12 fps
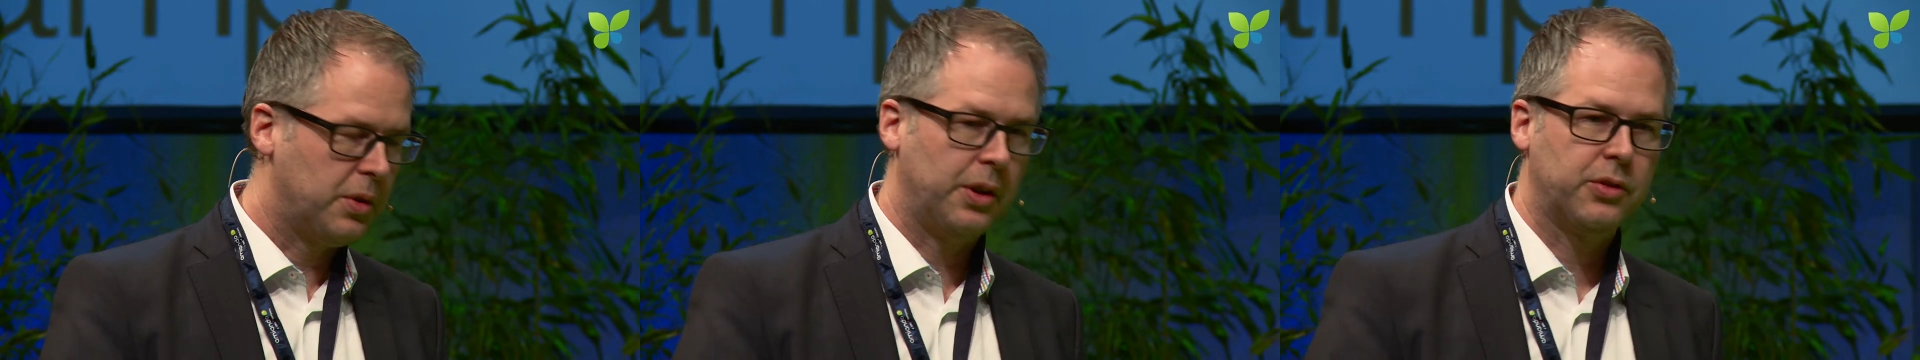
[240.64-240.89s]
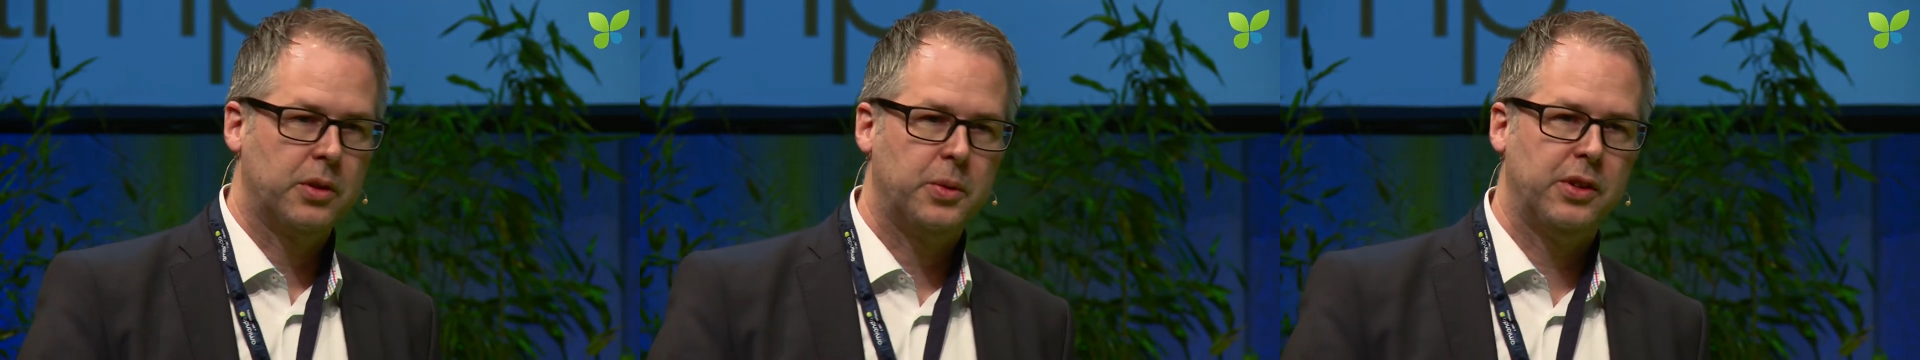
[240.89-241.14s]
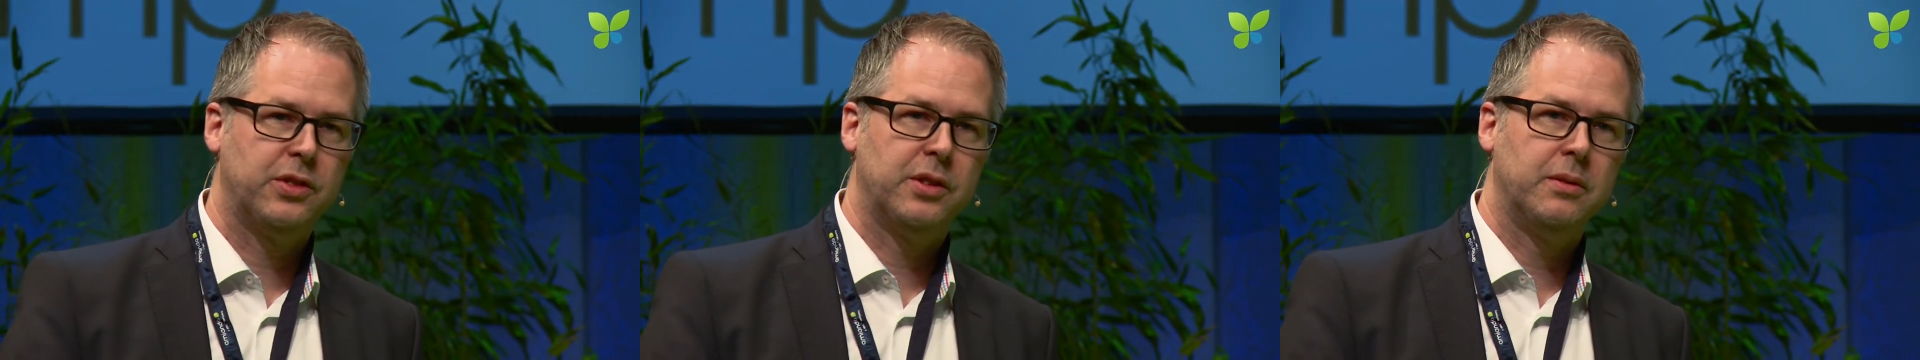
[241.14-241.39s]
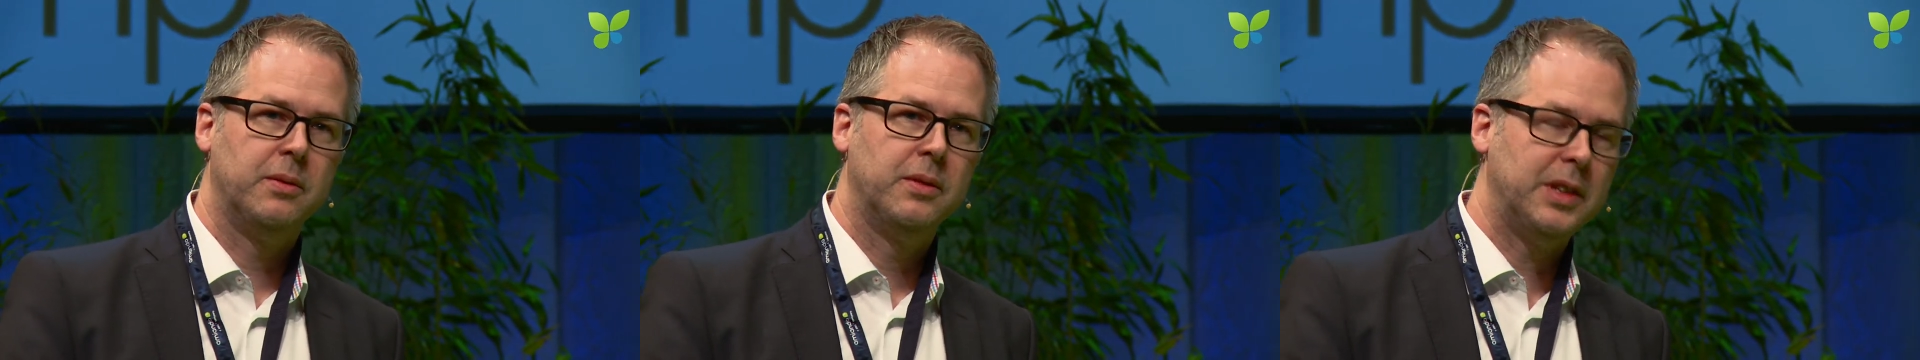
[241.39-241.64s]
to answer your
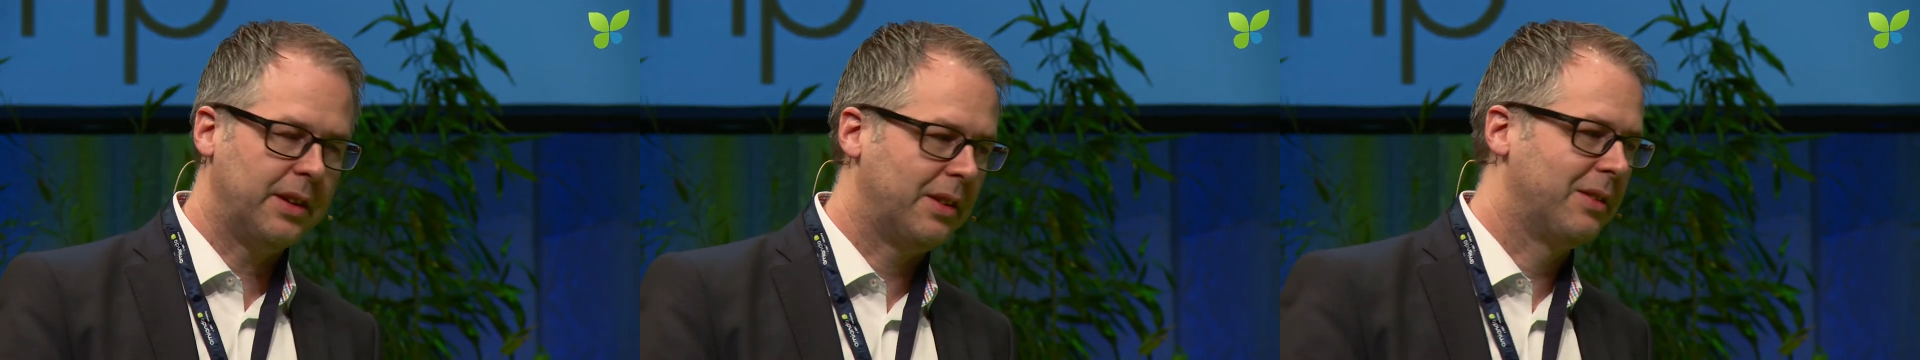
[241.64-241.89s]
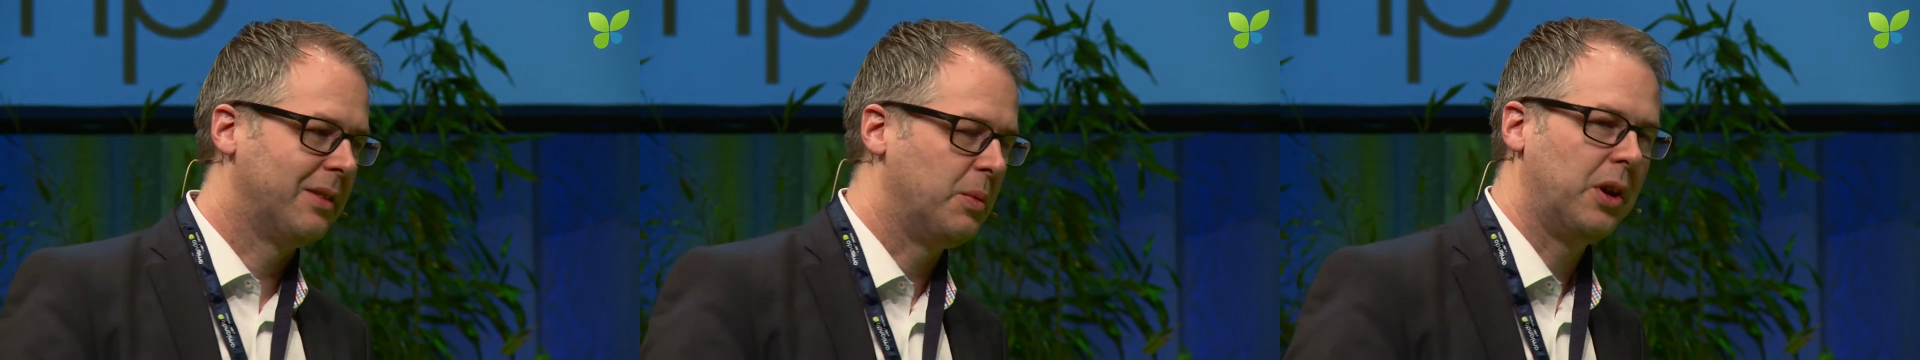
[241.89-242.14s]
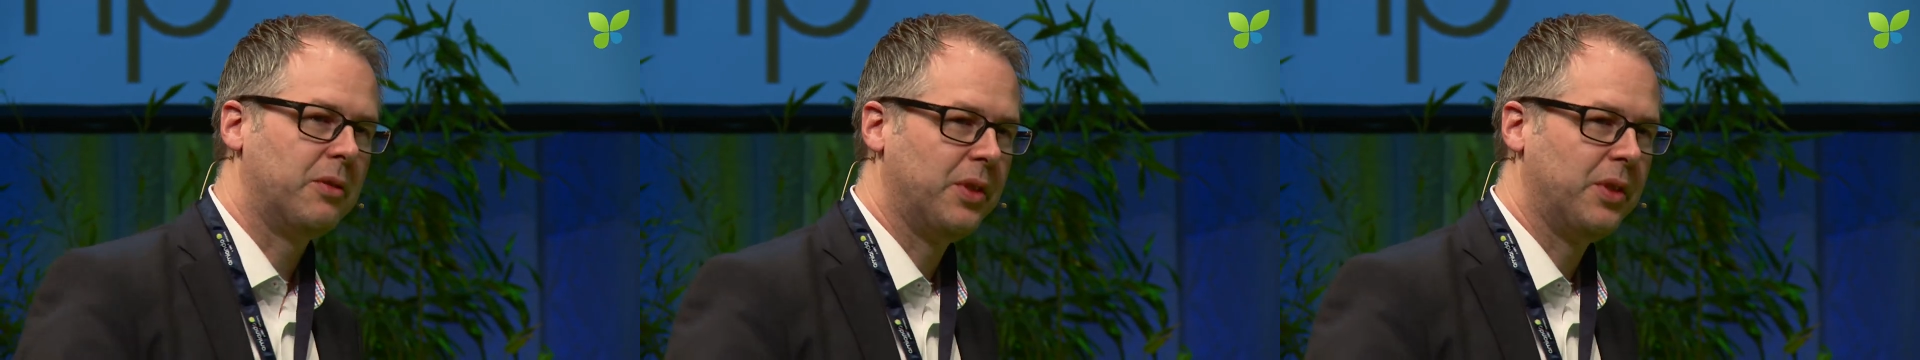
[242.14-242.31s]
question, yes, we are